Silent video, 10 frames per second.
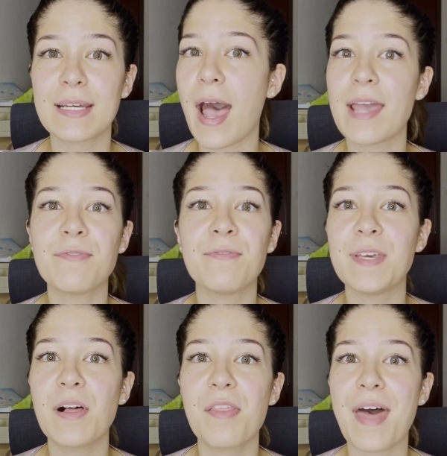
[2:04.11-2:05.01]
I
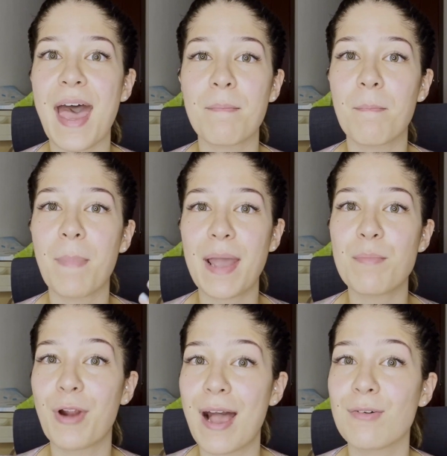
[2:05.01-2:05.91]
feel that my
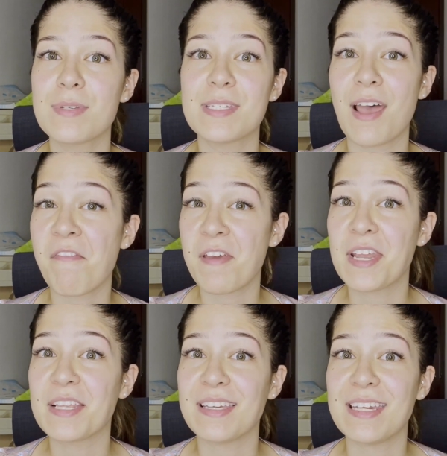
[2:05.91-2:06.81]
brows
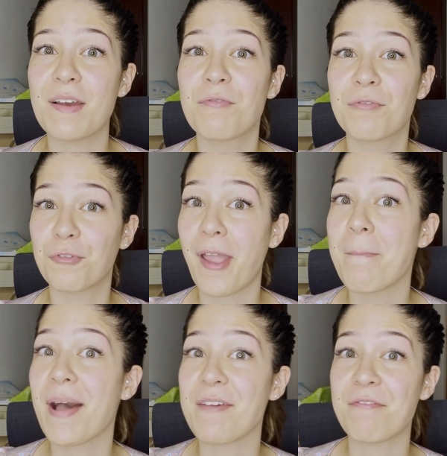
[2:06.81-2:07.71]
definitely
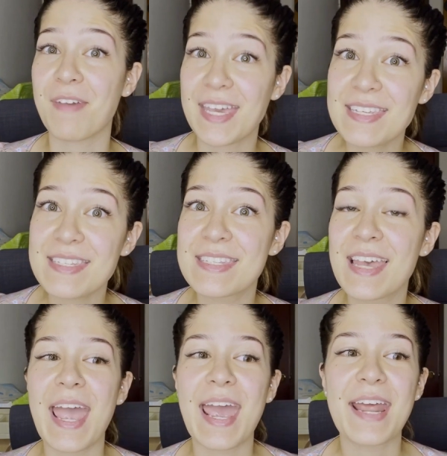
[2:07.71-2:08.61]
frame my face,
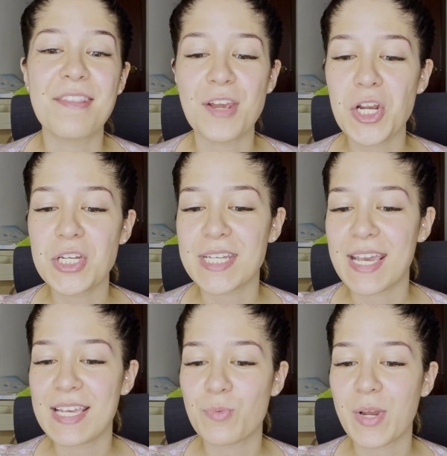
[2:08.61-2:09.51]
and there are
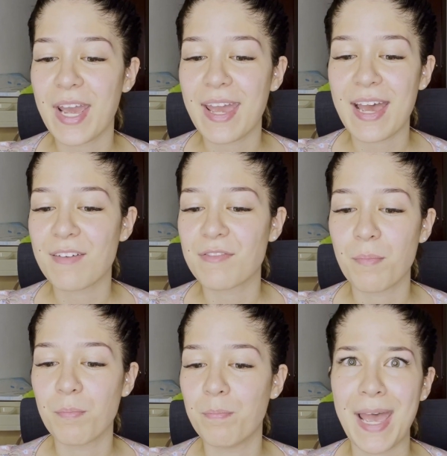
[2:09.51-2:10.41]
days when I have
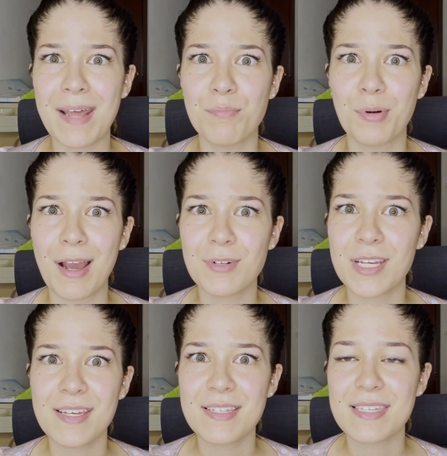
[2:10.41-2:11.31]
bad brow
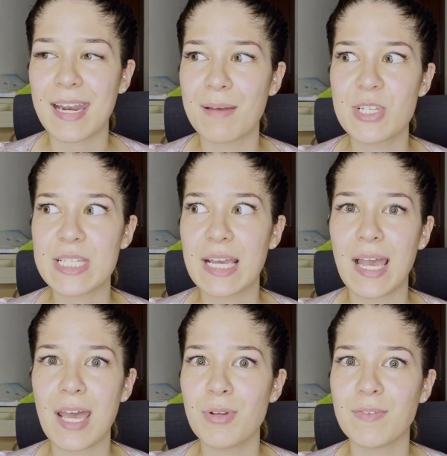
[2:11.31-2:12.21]
days and I'm just
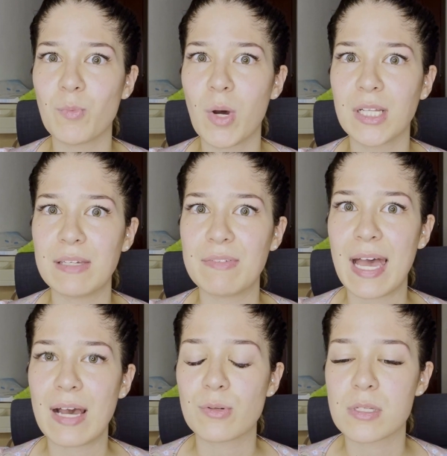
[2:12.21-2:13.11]
like, I don't even want to leave the
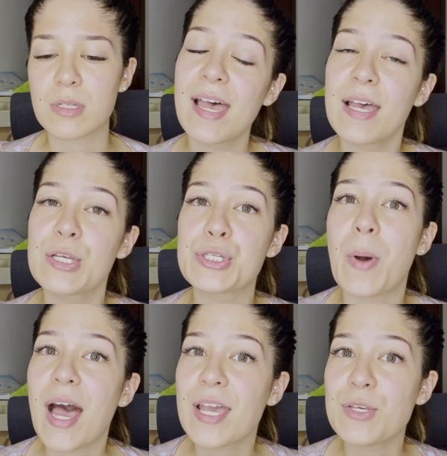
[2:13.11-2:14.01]
house. So
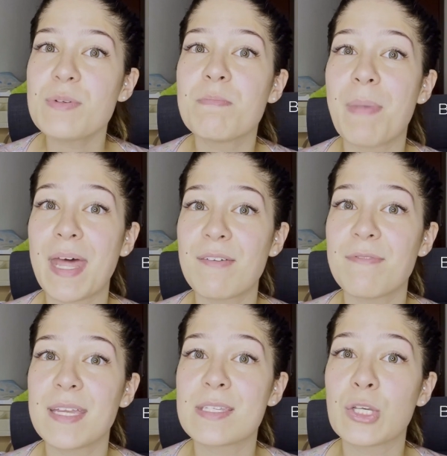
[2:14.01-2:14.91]
I use
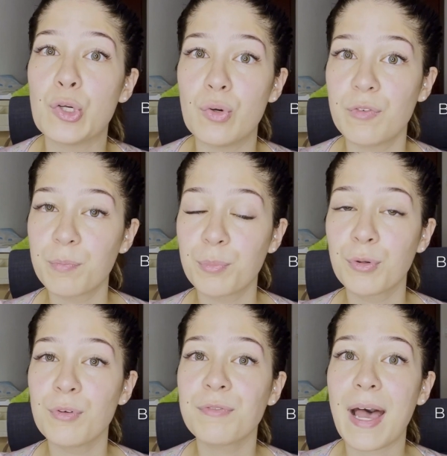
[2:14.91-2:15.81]
Benefit's Goof
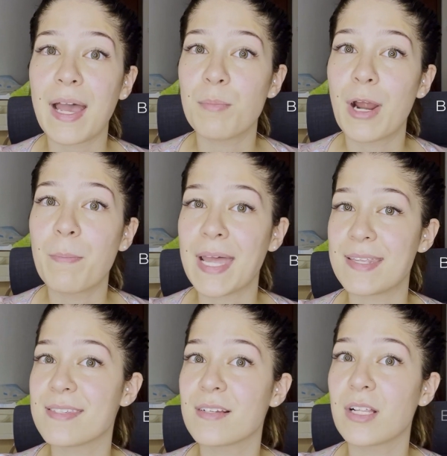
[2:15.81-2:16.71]
Proof Eyebrow
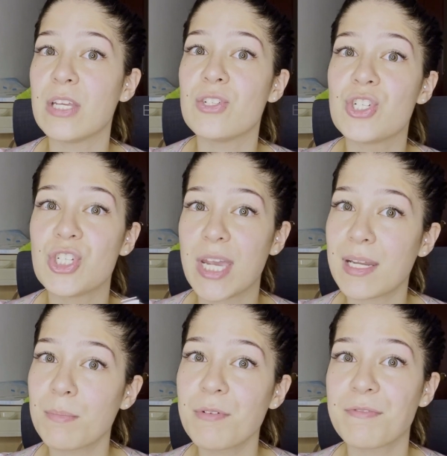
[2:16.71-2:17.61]
Pencil in shade
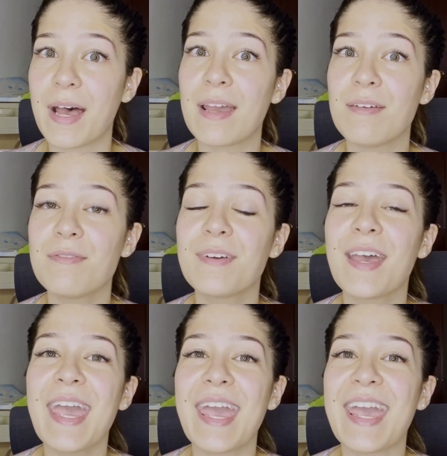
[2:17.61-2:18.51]
number 5,
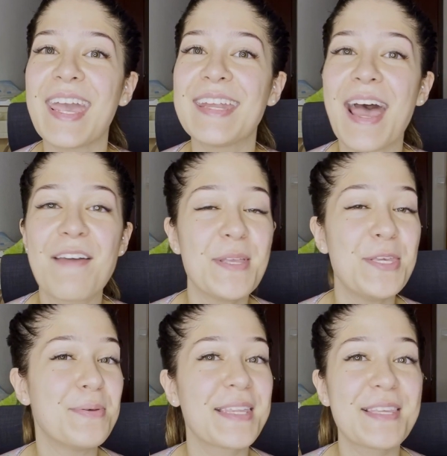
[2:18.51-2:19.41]
and I've been
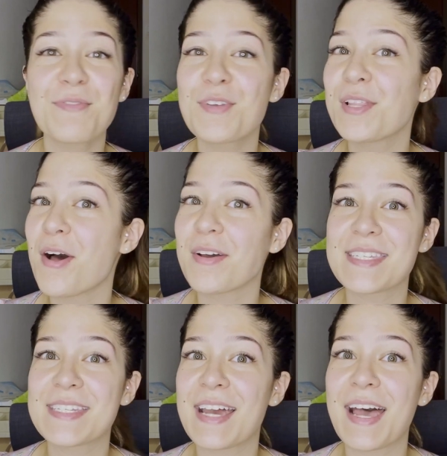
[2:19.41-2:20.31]
using this for the
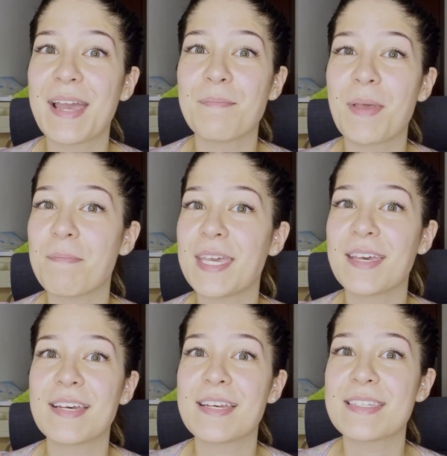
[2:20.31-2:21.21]
longest time
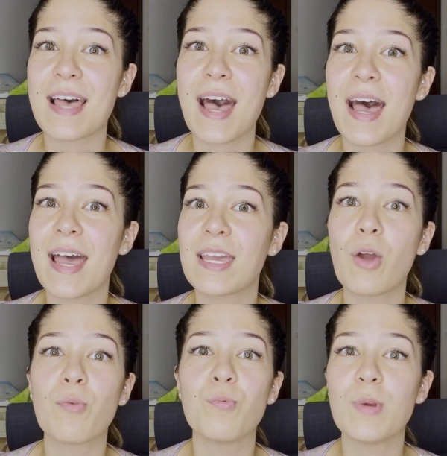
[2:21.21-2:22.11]
because I
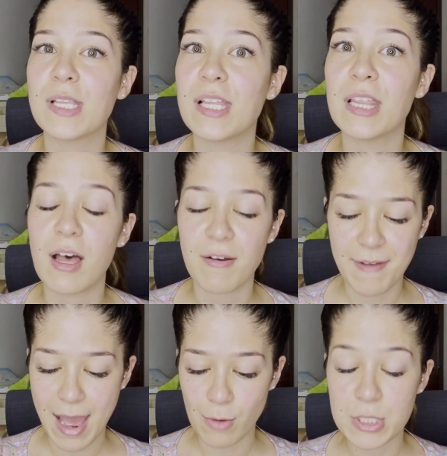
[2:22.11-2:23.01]
really love
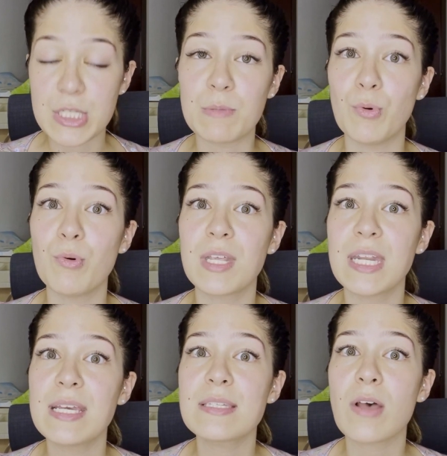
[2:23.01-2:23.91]
how smooth it
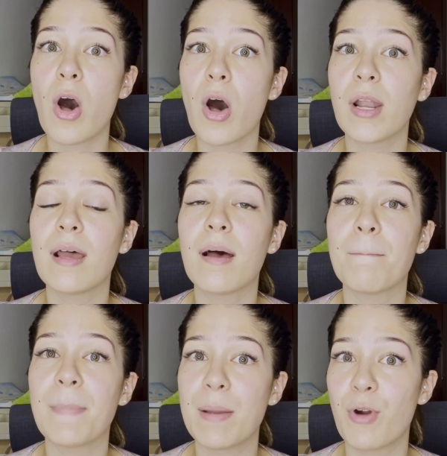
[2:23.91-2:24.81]
is on
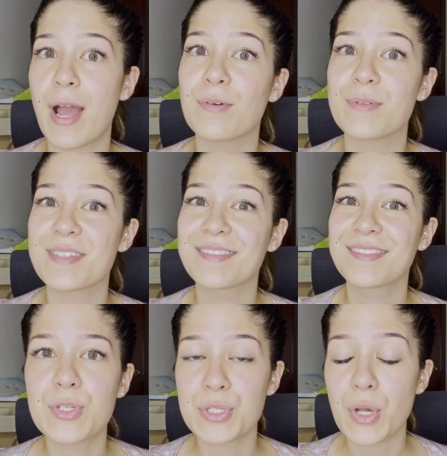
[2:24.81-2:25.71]
my brows.
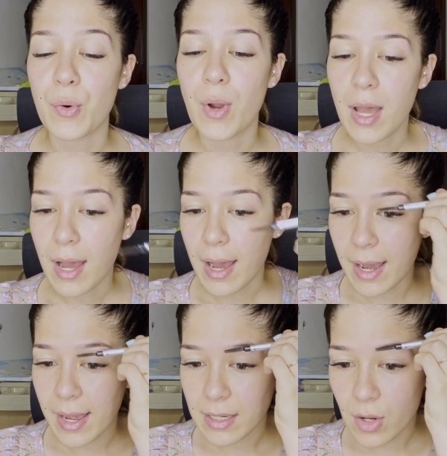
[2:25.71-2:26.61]
So
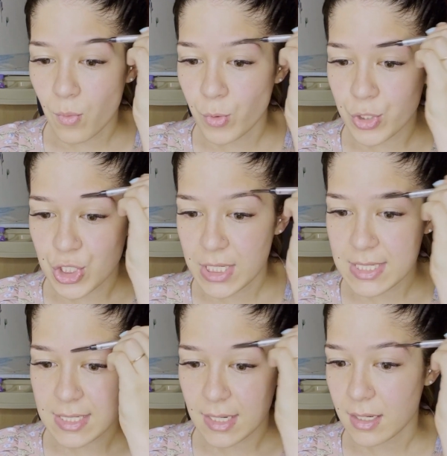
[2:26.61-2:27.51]
I would
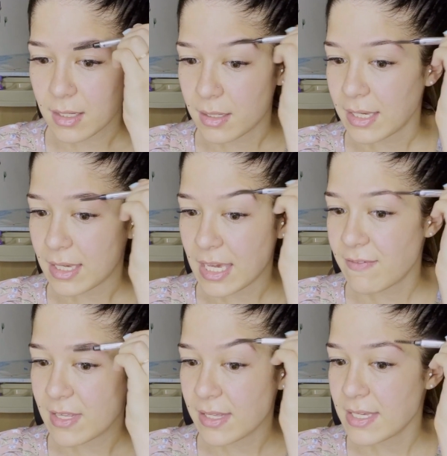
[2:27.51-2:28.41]
just
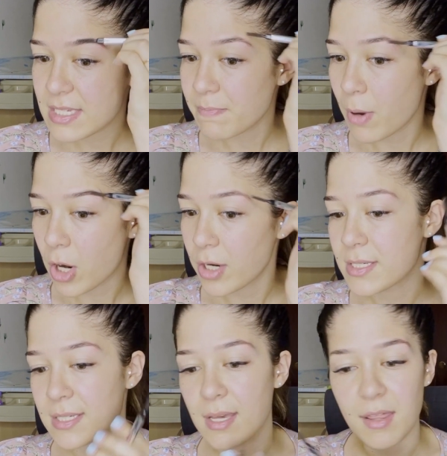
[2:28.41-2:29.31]
evenly
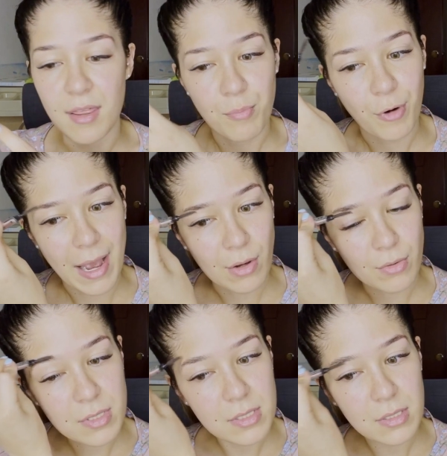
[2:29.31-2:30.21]
sparse the
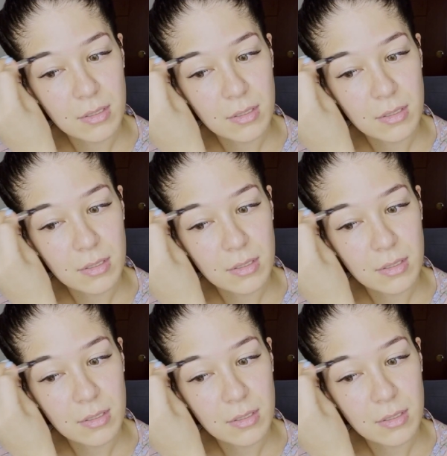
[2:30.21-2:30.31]
brows.